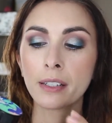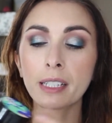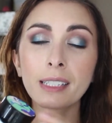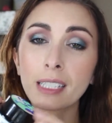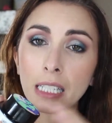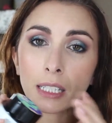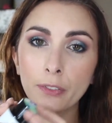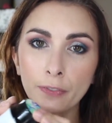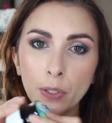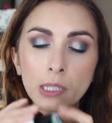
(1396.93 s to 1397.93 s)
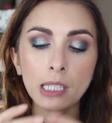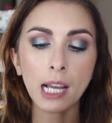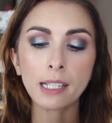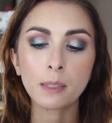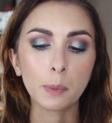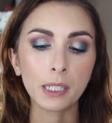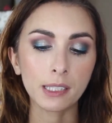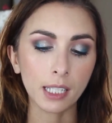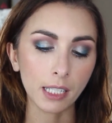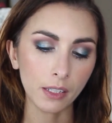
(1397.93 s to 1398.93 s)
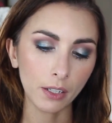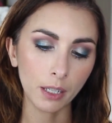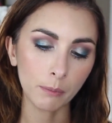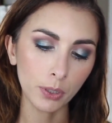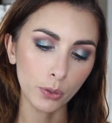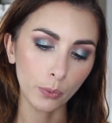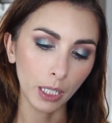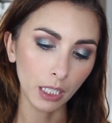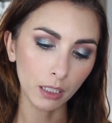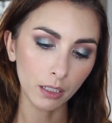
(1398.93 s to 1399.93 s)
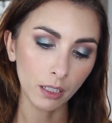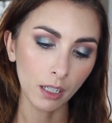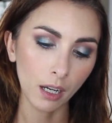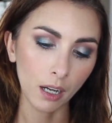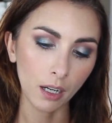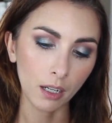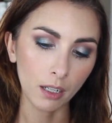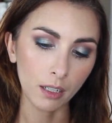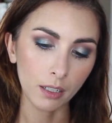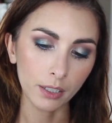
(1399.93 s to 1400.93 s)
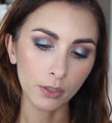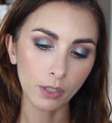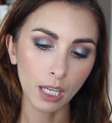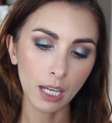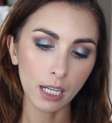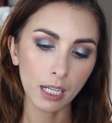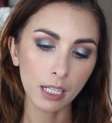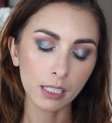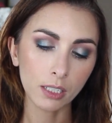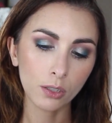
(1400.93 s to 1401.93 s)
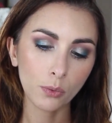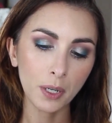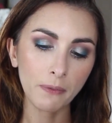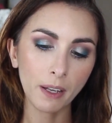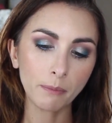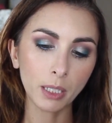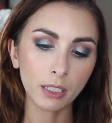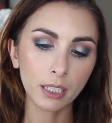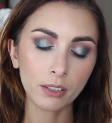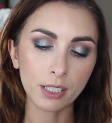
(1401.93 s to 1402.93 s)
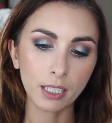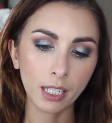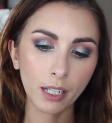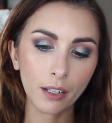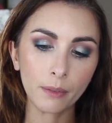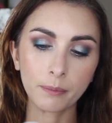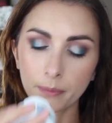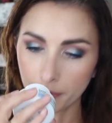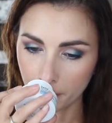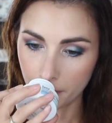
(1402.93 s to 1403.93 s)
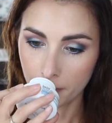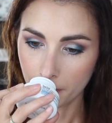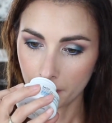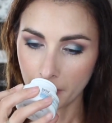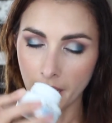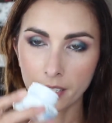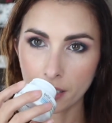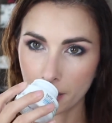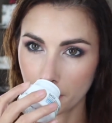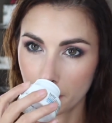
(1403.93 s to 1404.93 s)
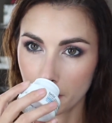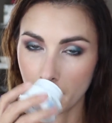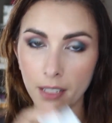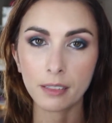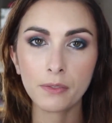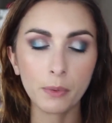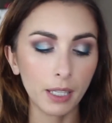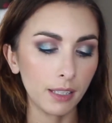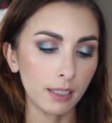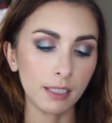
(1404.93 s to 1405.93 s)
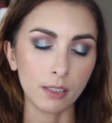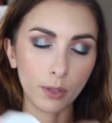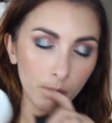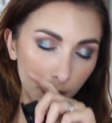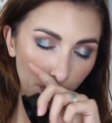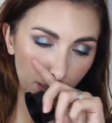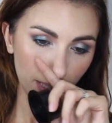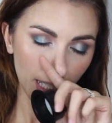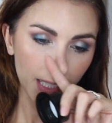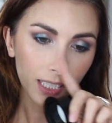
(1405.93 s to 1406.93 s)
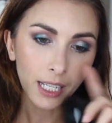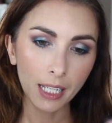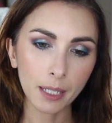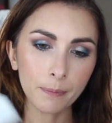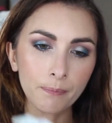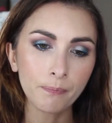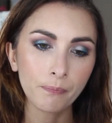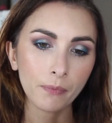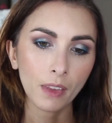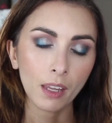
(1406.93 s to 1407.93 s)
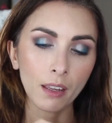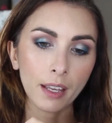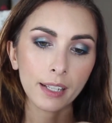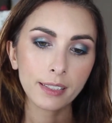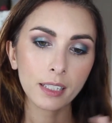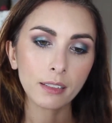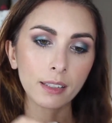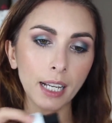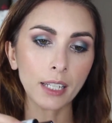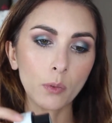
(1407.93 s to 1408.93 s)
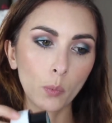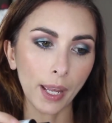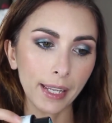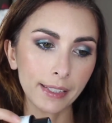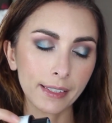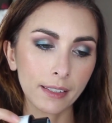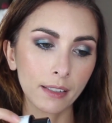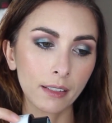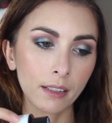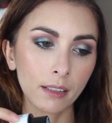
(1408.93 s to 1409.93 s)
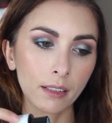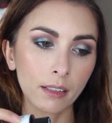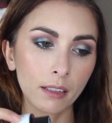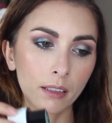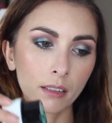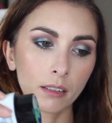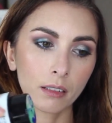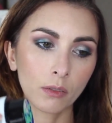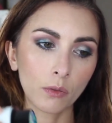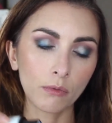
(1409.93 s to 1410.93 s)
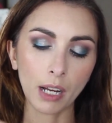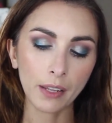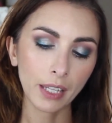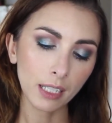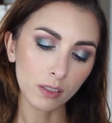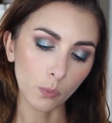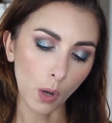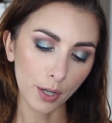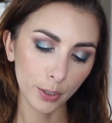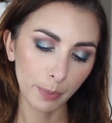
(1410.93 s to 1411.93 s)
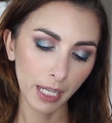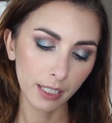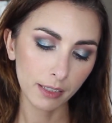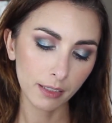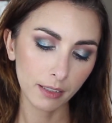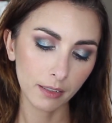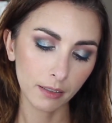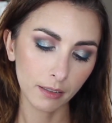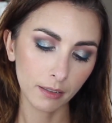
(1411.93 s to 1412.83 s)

this isn't the full size, but it's like they're in between. You get 25 milliliters in here. I love the way that this cream smells. It's a lightweight, I think it's water-based.